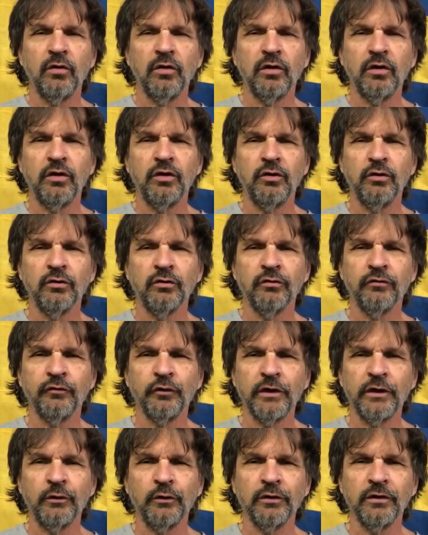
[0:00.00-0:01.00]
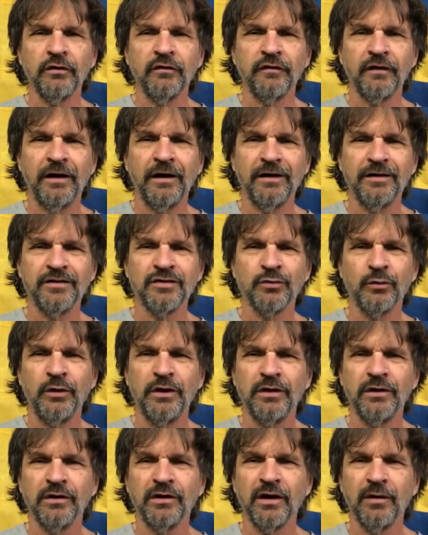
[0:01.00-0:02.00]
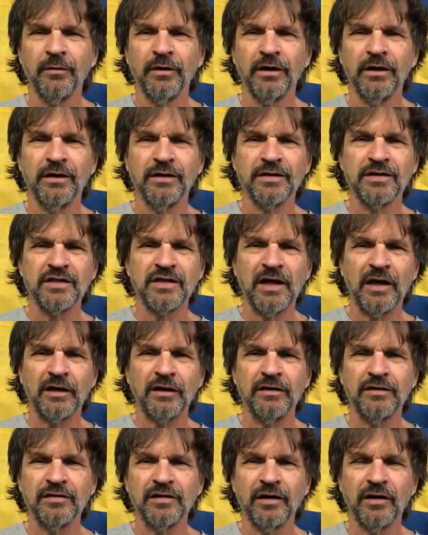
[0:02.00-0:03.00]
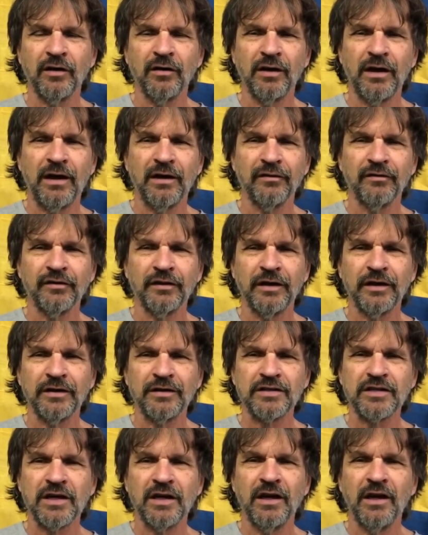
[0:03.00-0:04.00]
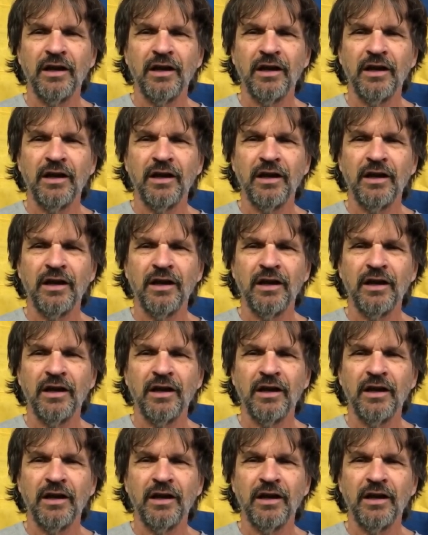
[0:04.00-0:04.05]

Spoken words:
you'll frequently find Sweden coming in second in a lot of things.